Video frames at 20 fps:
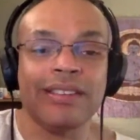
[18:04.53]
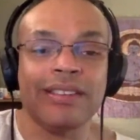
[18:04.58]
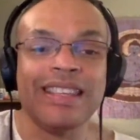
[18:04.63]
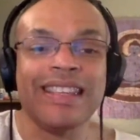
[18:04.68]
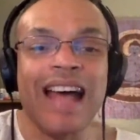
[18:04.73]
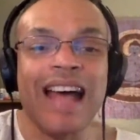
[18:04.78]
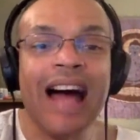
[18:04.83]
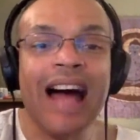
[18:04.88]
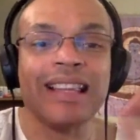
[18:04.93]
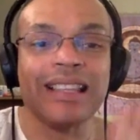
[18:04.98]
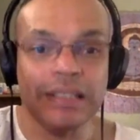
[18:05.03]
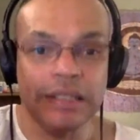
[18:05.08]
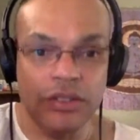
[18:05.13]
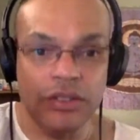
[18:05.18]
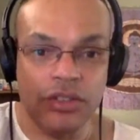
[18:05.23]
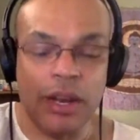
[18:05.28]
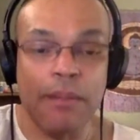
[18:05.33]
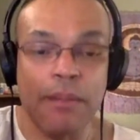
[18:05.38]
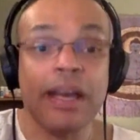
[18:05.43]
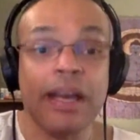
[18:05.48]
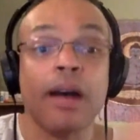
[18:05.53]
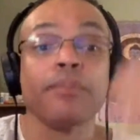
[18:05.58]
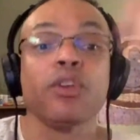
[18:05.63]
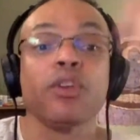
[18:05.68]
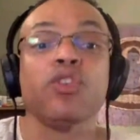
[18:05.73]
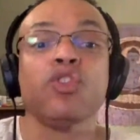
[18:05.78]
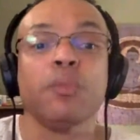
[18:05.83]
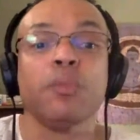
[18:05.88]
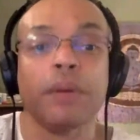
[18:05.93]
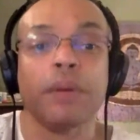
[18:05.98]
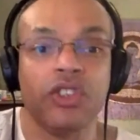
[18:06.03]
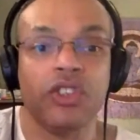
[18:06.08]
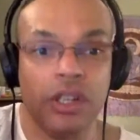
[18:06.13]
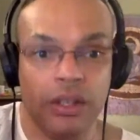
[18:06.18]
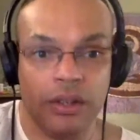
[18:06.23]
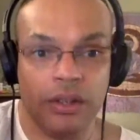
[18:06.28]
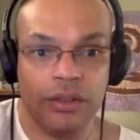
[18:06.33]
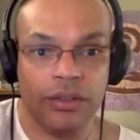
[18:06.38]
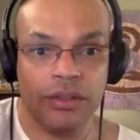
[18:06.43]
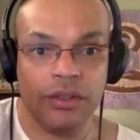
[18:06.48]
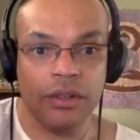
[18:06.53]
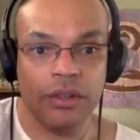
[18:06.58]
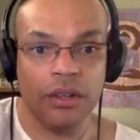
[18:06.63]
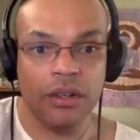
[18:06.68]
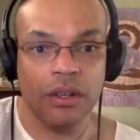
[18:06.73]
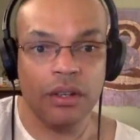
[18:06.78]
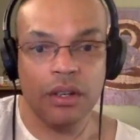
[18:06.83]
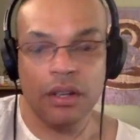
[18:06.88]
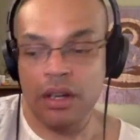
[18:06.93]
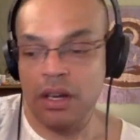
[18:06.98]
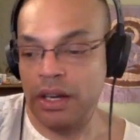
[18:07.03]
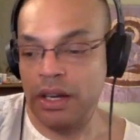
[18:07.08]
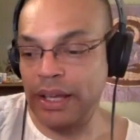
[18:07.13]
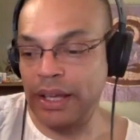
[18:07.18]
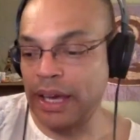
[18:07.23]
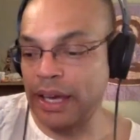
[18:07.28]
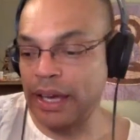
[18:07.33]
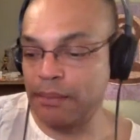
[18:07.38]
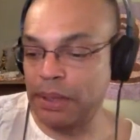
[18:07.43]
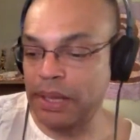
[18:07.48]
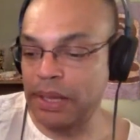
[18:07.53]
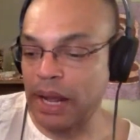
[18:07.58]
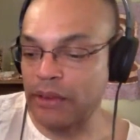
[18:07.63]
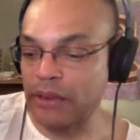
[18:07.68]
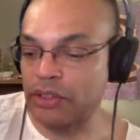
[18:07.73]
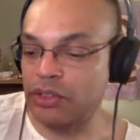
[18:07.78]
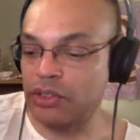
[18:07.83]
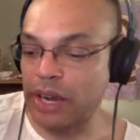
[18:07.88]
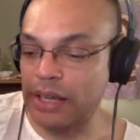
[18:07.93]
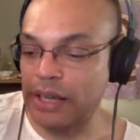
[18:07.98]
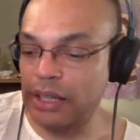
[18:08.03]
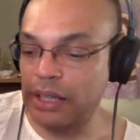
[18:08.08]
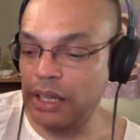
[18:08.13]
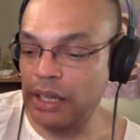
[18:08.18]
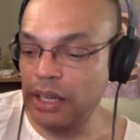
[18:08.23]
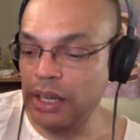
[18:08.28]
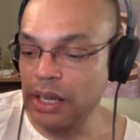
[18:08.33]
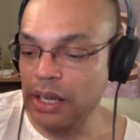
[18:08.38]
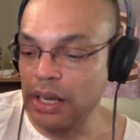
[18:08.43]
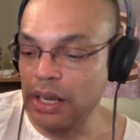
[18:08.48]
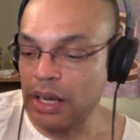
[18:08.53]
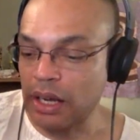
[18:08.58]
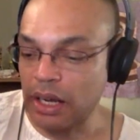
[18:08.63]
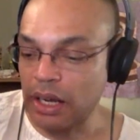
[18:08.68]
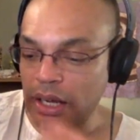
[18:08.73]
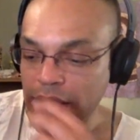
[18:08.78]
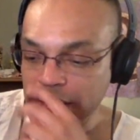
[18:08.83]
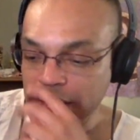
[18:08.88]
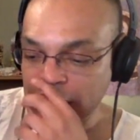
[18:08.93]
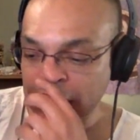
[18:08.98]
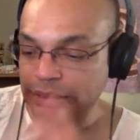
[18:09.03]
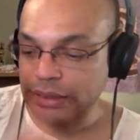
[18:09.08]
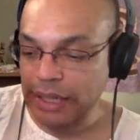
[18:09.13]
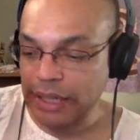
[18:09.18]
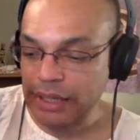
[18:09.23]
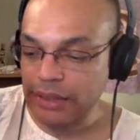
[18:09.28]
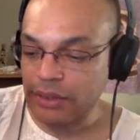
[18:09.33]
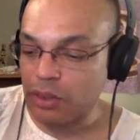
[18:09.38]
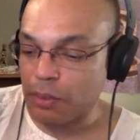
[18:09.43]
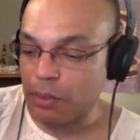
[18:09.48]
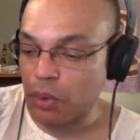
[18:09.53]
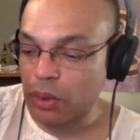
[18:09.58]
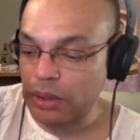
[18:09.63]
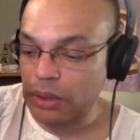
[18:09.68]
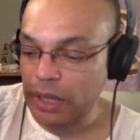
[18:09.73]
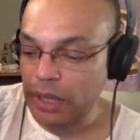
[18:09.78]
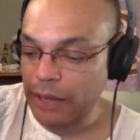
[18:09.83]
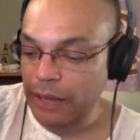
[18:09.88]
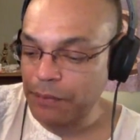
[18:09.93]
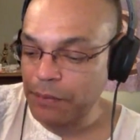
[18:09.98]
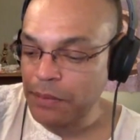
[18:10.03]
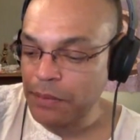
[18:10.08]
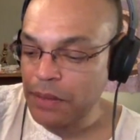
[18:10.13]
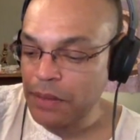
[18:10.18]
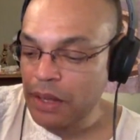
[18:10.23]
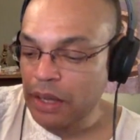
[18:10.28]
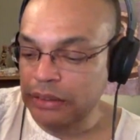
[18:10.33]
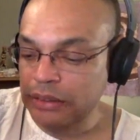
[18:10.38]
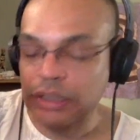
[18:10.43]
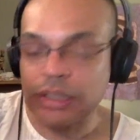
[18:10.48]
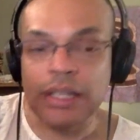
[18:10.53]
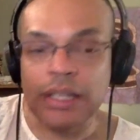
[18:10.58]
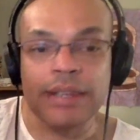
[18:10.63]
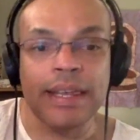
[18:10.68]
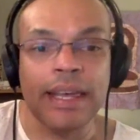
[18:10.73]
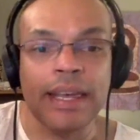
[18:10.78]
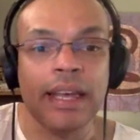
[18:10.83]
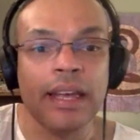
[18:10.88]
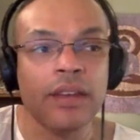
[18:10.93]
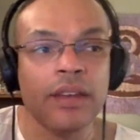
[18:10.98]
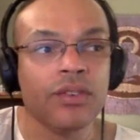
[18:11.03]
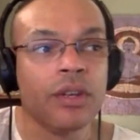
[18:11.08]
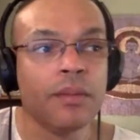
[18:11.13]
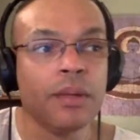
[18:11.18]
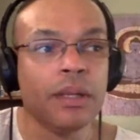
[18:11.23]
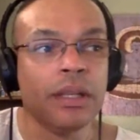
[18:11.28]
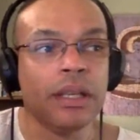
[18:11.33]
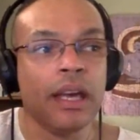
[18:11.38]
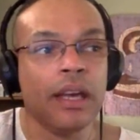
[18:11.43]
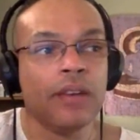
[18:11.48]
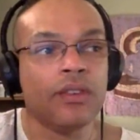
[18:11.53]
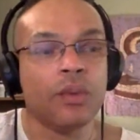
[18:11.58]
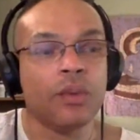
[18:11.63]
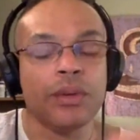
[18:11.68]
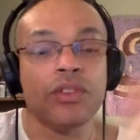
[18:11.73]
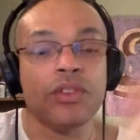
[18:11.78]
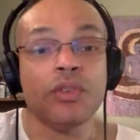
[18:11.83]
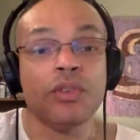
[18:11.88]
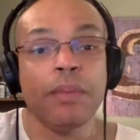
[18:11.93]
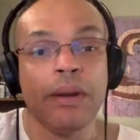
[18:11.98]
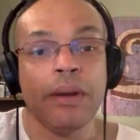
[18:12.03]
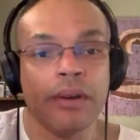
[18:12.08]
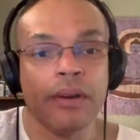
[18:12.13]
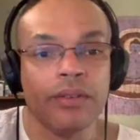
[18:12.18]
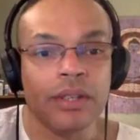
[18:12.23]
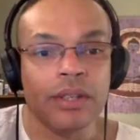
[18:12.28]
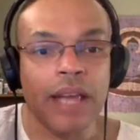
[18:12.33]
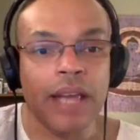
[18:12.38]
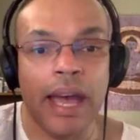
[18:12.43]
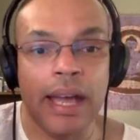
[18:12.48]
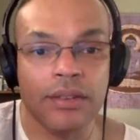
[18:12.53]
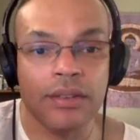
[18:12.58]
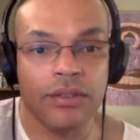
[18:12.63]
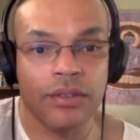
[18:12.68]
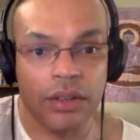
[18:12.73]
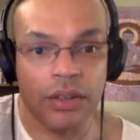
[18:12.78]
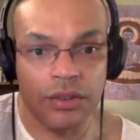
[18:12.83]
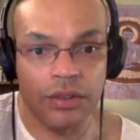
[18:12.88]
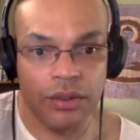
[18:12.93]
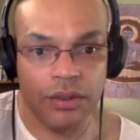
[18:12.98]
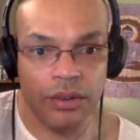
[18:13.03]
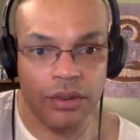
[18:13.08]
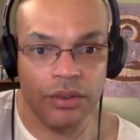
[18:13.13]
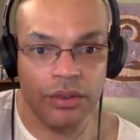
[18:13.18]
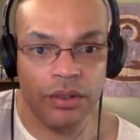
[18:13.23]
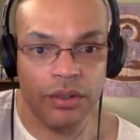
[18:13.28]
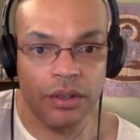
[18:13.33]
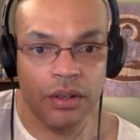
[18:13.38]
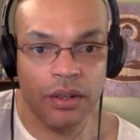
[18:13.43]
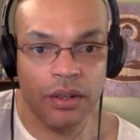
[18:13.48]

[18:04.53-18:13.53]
knowledge and becomes a super genius. Again, but our society does not support that. Another thing is communication with spirits and ancestors.